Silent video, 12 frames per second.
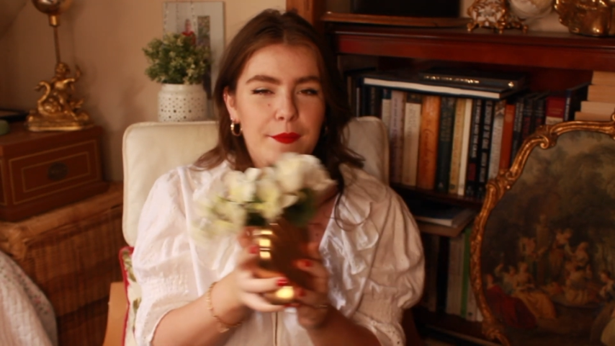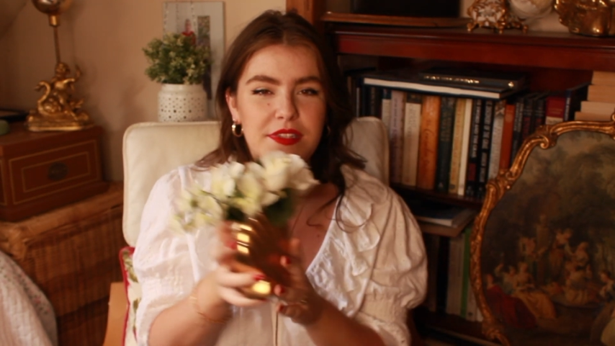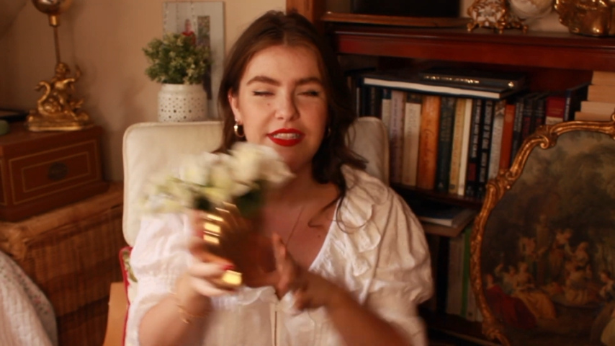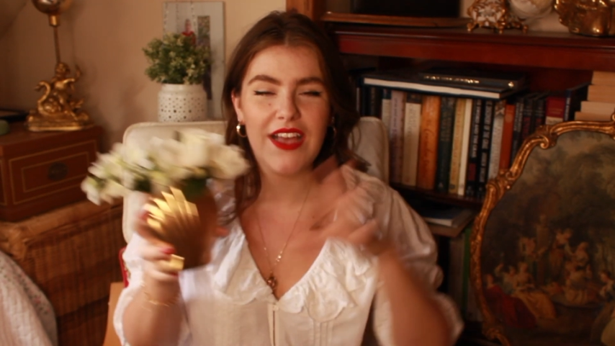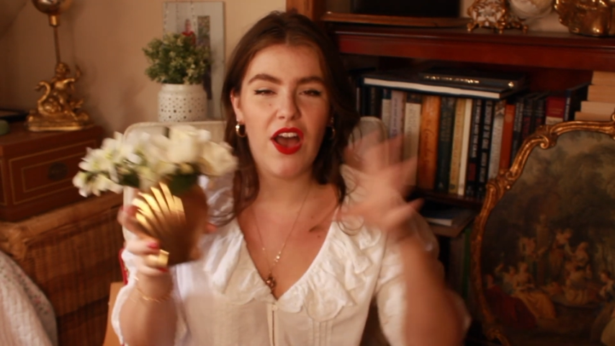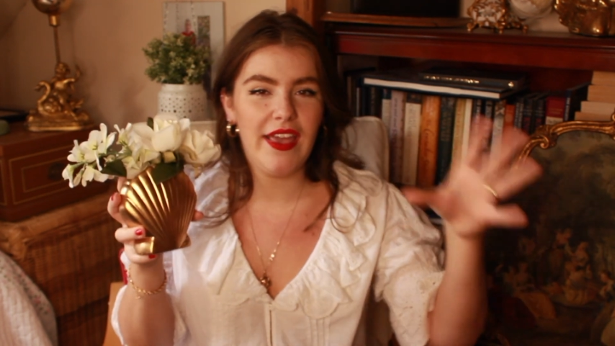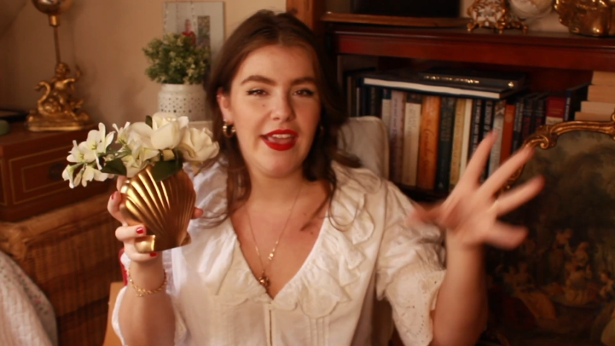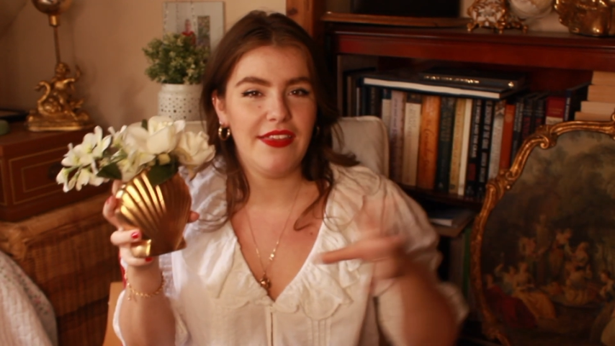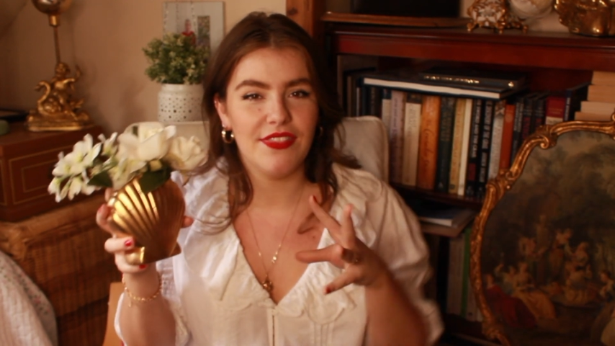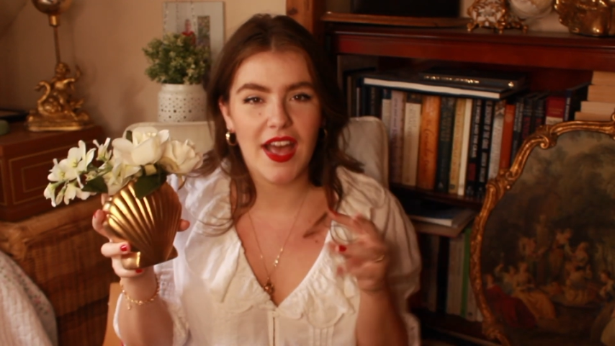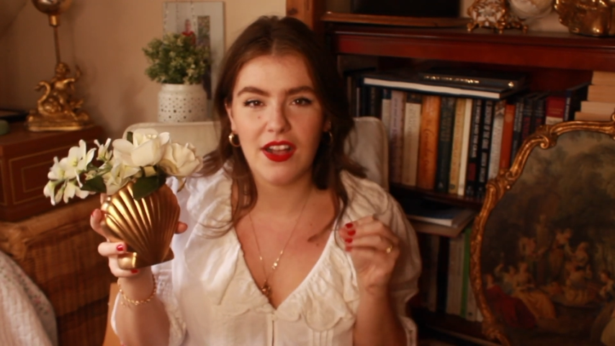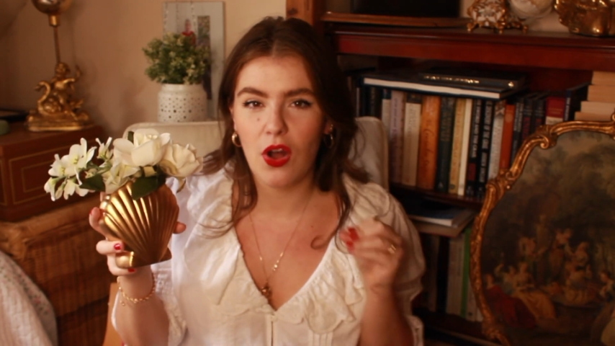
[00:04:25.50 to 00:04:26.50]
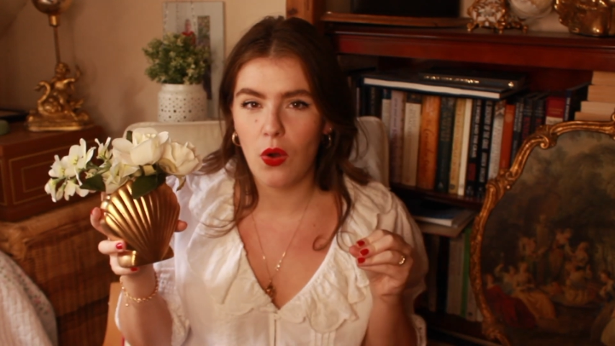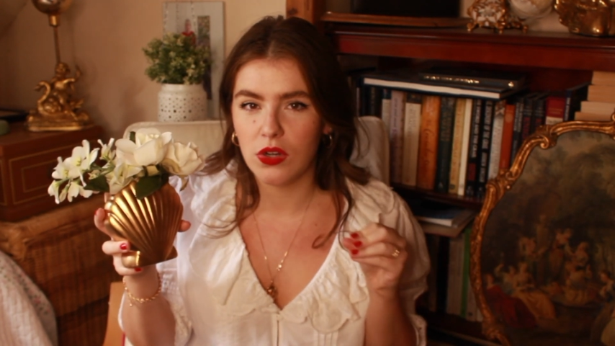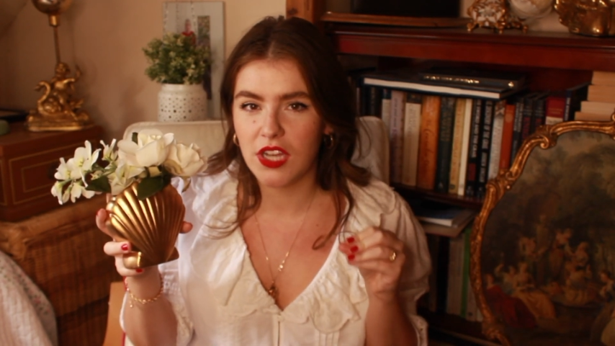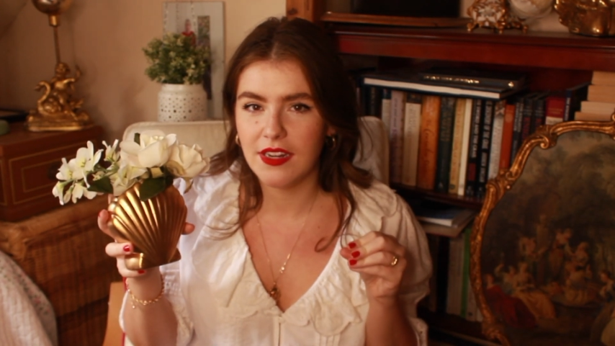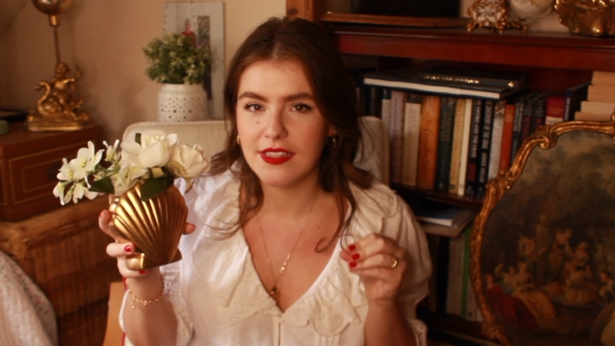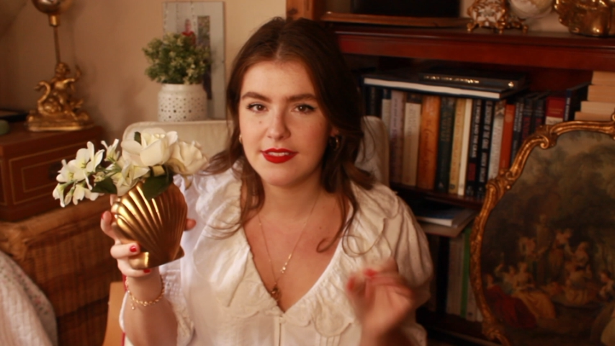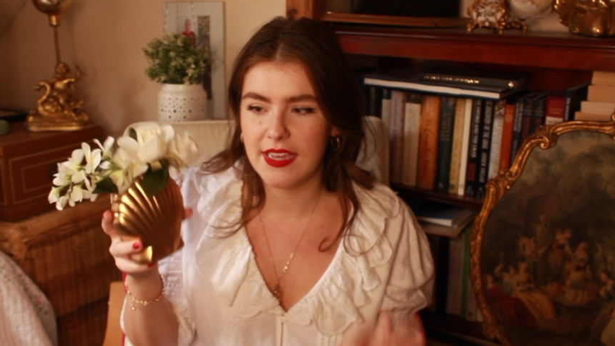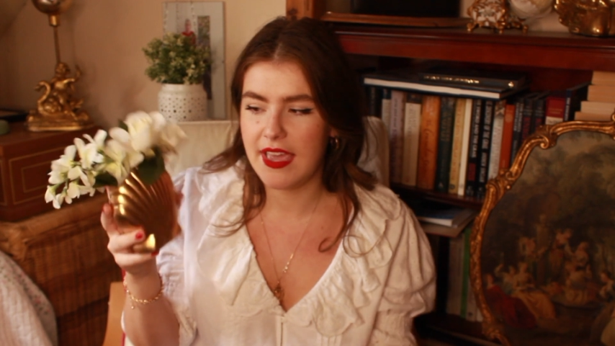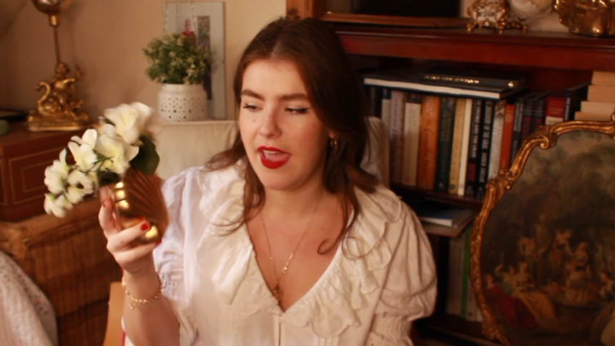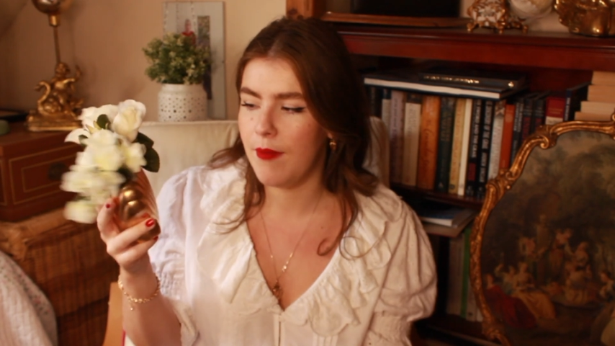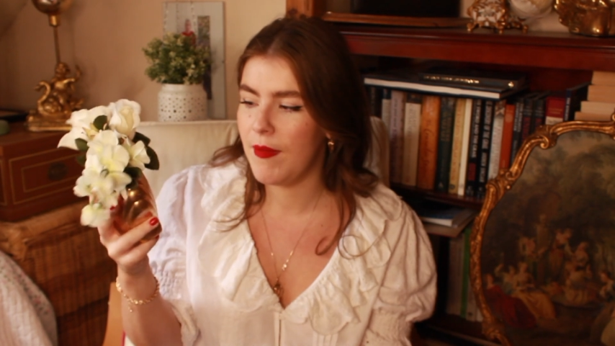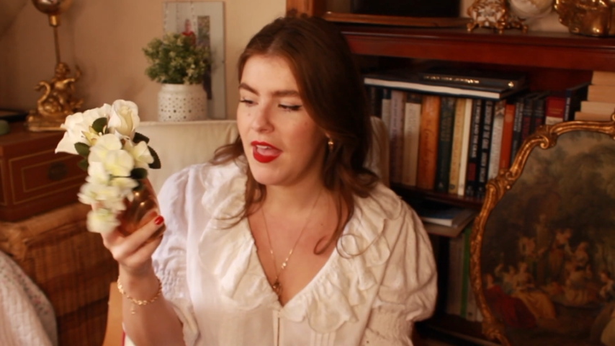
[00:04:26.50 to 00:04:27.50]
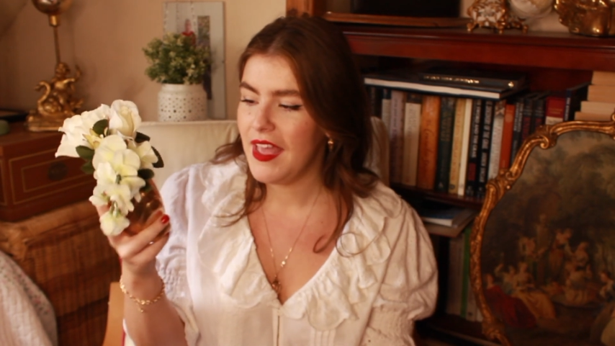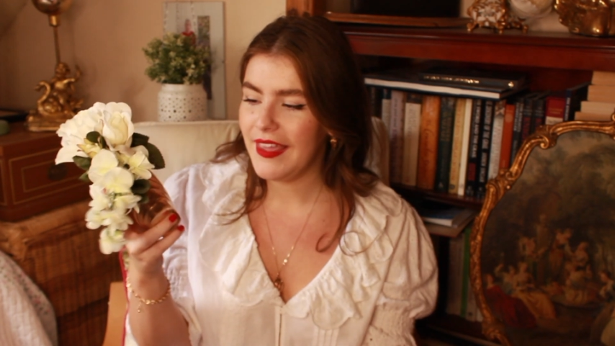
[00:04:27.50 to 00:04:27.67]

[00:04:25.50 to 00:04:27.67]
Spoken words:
tying in that gold colour scheme.